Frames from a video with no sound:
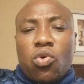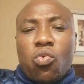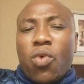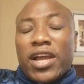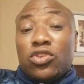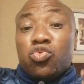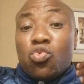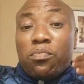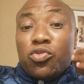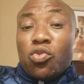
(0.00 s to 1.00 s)
what
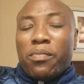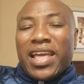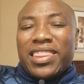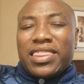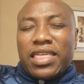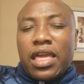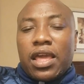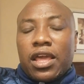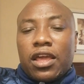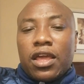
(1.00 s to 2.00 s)
you might
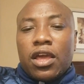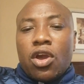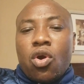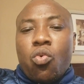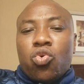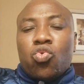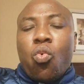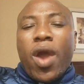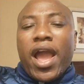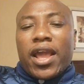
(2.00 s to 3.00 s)
think would
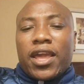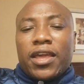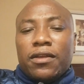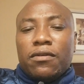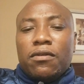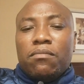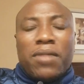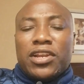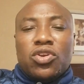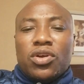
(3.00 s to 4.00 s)
work
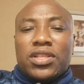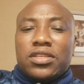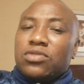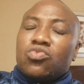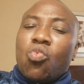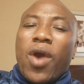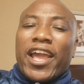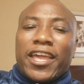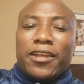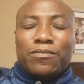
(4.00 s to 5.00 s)
might not
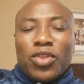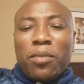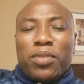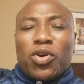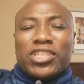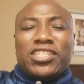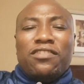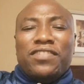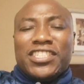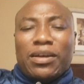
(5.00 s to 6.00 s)
work because
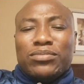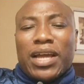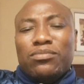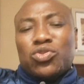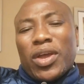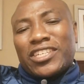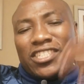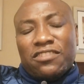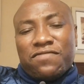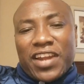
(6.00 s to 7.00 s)
TV sometimes works
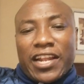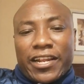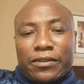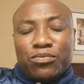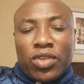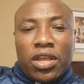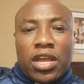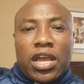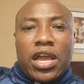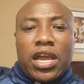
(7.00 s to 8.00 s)
differently.
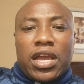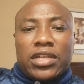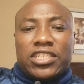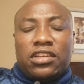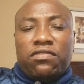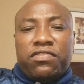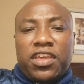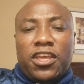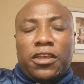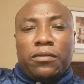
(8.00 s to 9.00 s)
Uh,
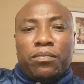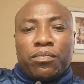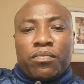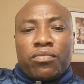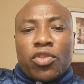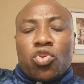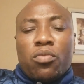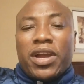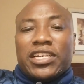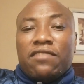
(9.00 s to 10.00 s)
TV, you
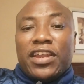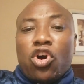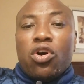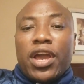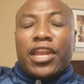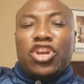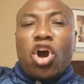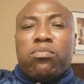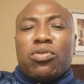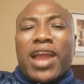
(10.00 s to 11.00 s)
might have an, a
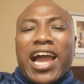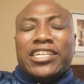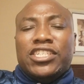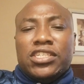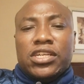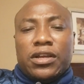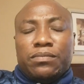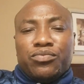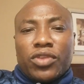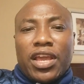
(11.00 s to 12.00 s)
noble idea,
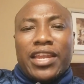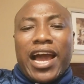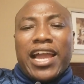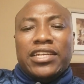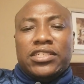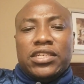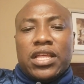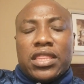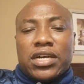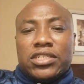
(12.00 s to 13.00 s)
an
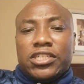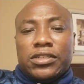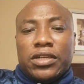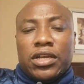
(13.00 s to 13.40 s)
idea that